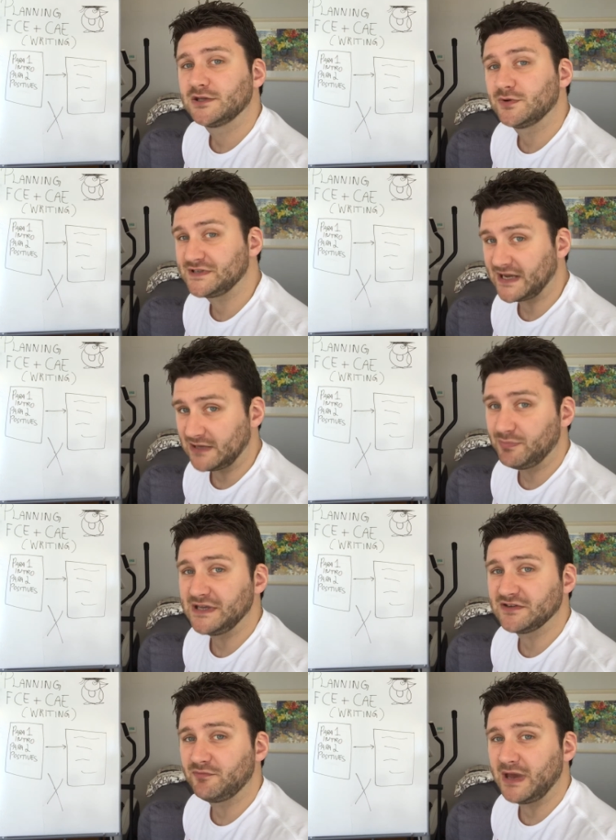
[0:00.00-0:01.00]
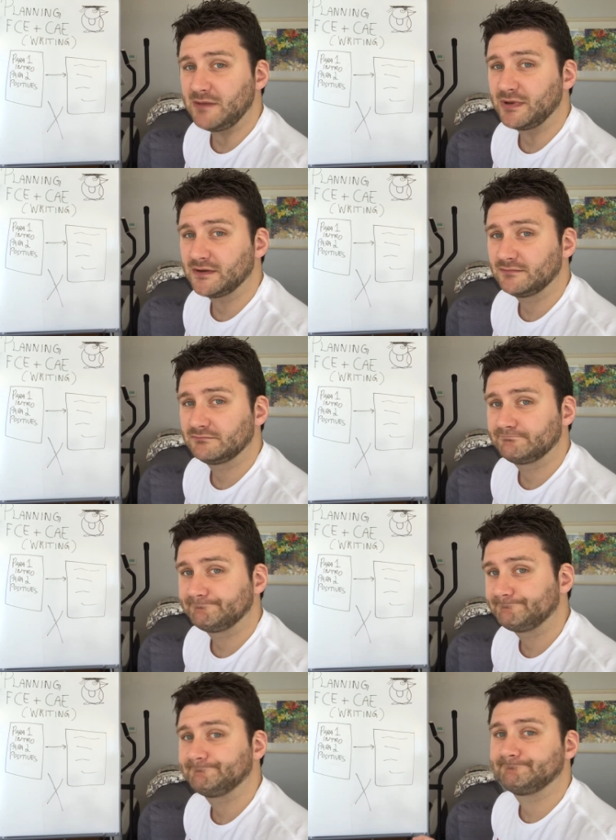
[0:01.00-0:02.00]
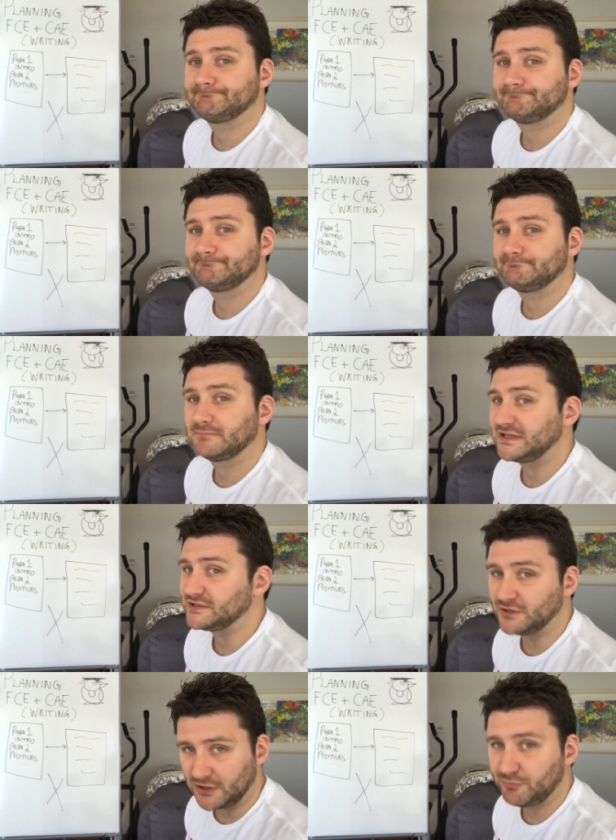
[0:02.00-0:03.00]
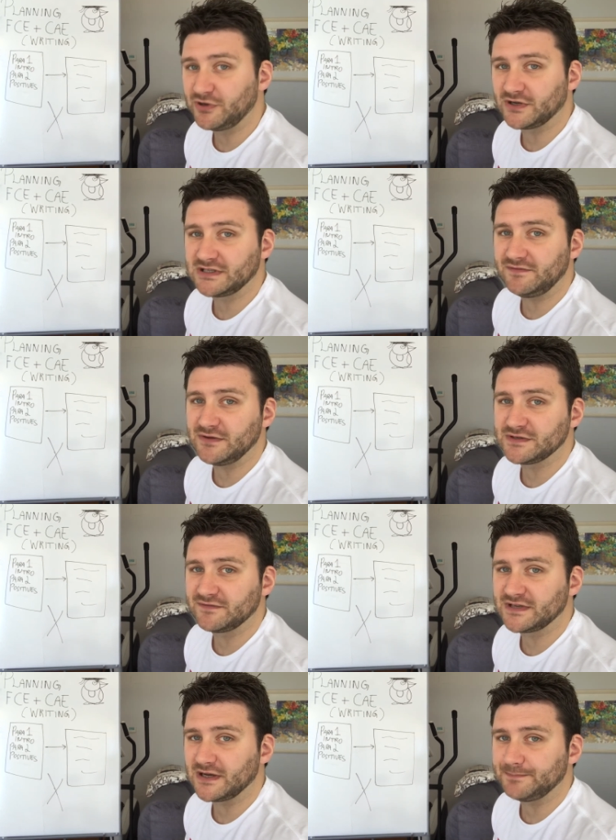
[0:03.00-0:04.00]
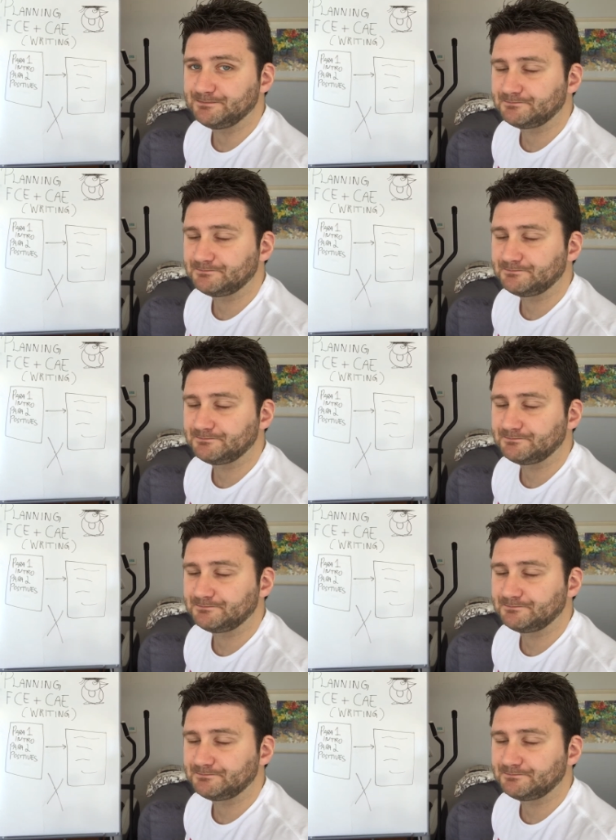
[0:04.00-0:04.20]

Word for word: to a second piece of paper. It's not a productive use of time.